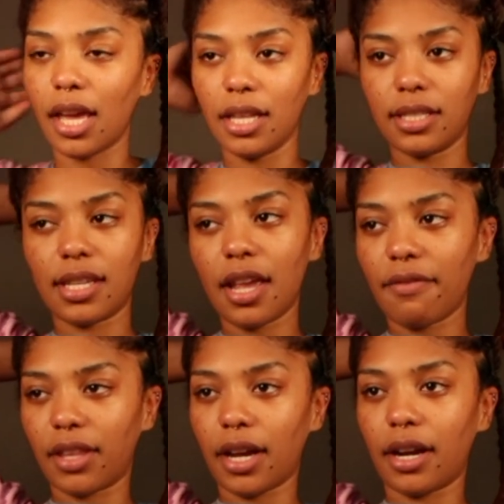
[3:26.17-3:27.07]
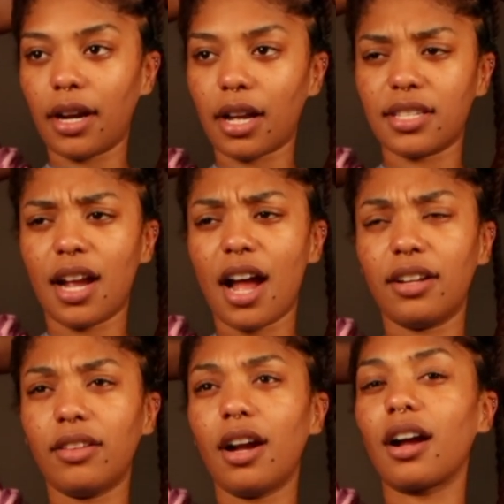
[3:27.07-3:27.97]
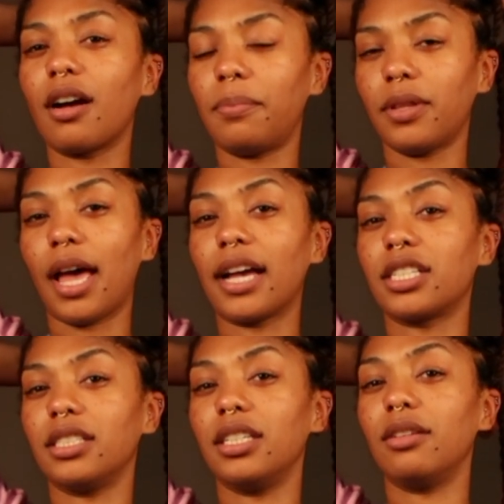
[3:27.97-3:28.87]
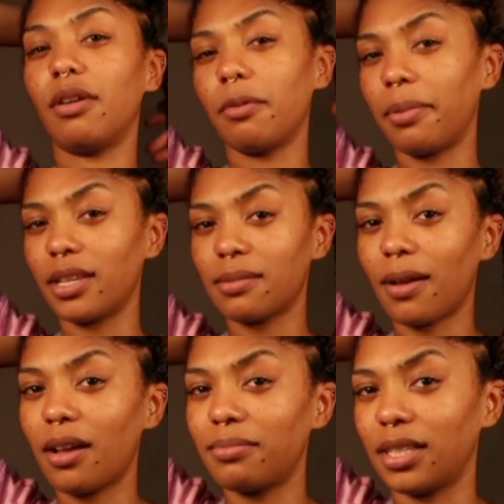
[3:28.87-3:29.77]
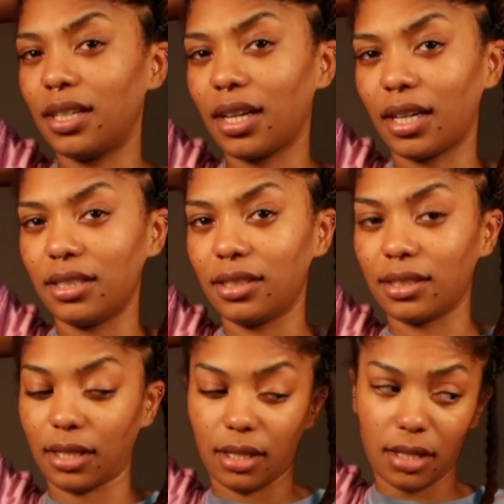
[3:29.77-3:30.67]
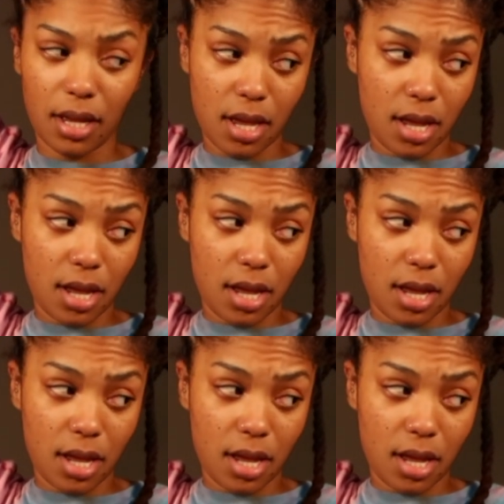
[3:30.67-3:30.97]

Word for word: and seeing if they're, because I know there are a couple that actually the rubber bands popped, and I kind of just like